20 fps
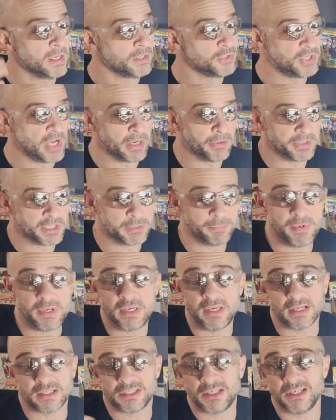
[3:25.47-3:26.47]
generally
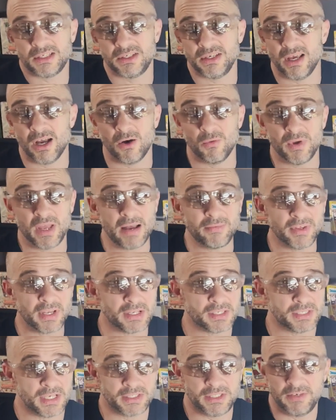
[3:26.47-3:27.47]
speaking at CCL, we have like a
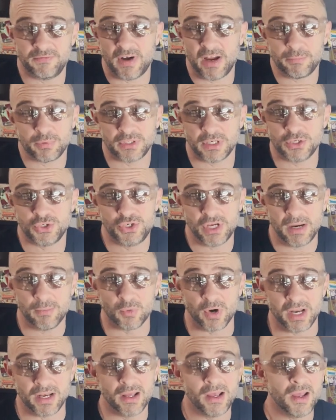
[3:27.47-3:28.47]
65% gem
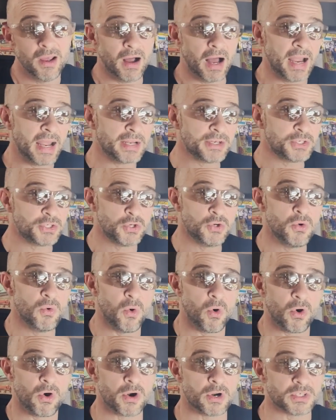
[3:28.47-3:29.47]
rate. I had 2
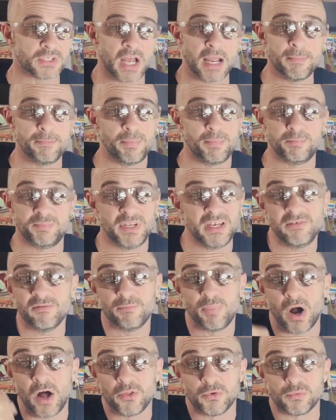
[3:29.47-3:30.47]
orders I didn't even
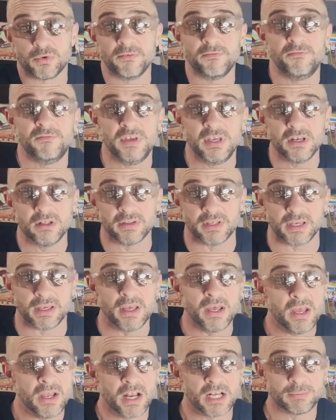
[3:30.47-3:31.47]
bother revealing
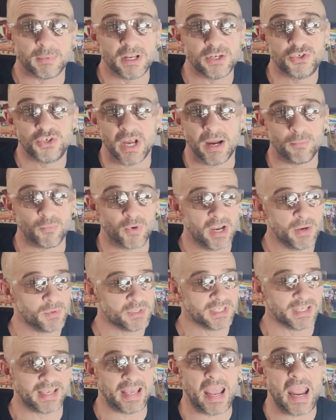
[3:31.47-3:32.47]
because my gem rate
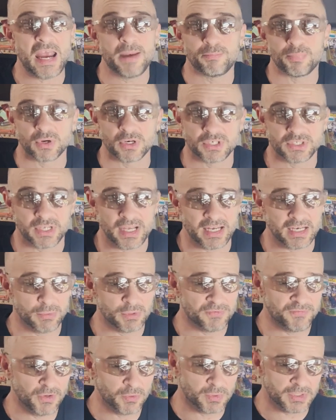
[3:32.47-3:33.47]
was like 8%. It
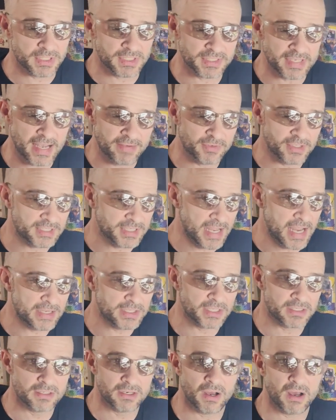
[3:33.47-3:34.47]
was filled with 7s,
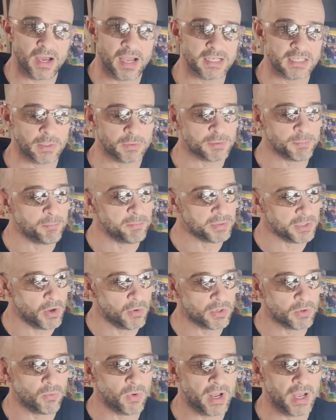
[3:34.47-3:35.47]
8s, and 9s. I was
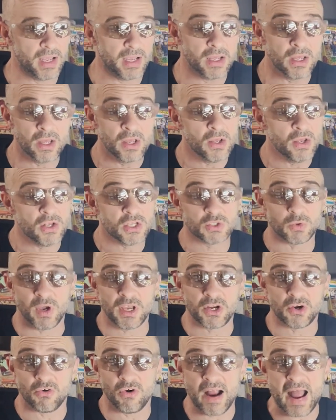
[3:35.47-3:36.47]
blown away. So I
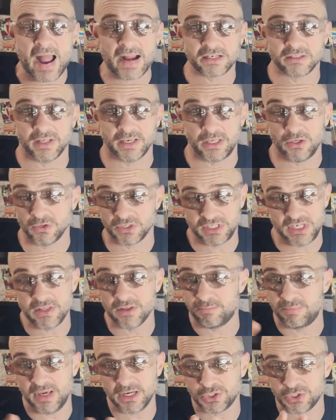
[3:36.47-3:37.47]
cracked, like you'll see
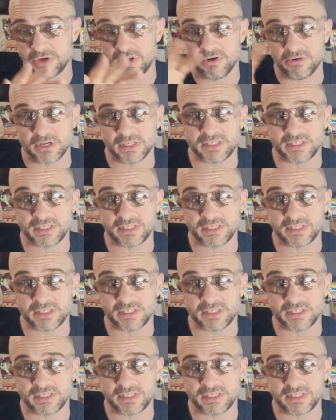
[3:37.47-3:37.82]
the picture here in a